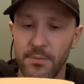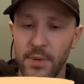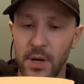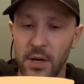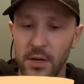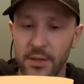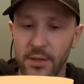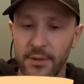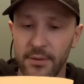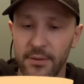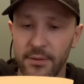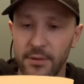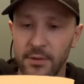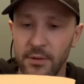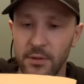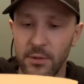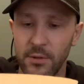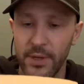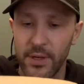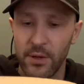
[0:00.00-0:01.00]
Barnes,
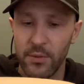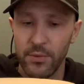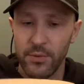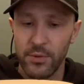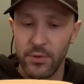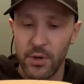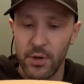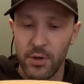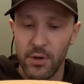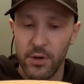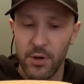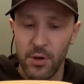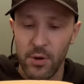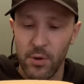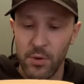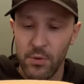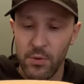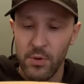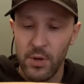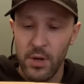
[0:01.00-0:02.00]
who I do not
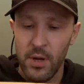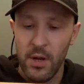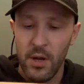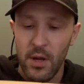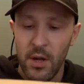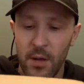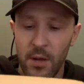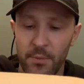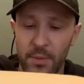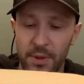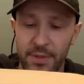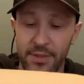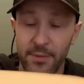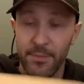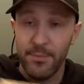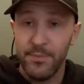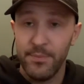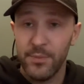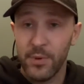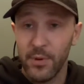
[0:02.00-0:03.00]
know. But
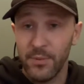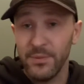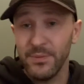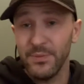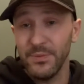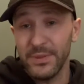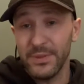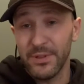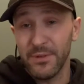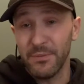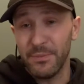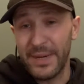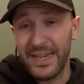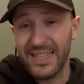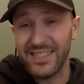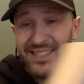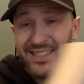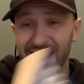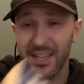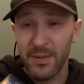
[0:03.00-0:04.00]
probably the
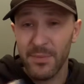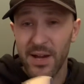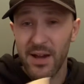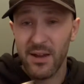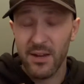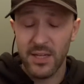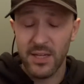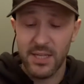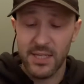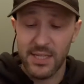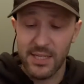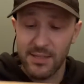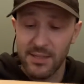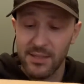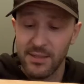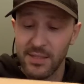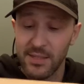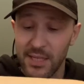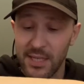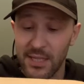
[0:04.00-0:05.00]
best thing about it is
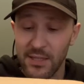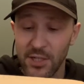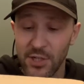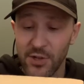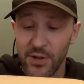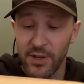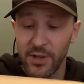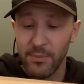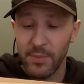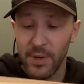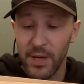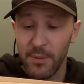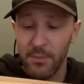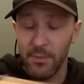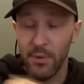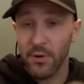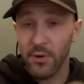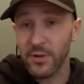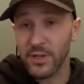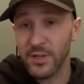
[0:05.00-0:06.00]
it's illustrated by
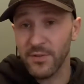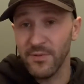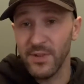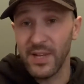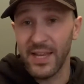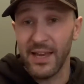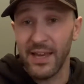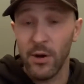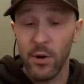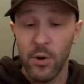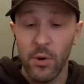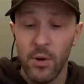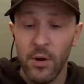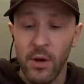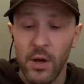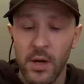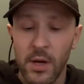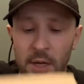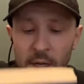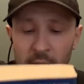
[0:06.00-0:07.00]
Boris Vallejo.
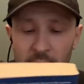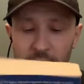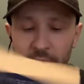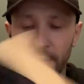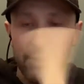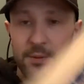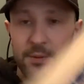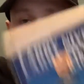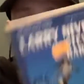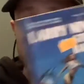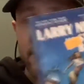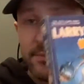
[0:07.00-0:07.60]
So it's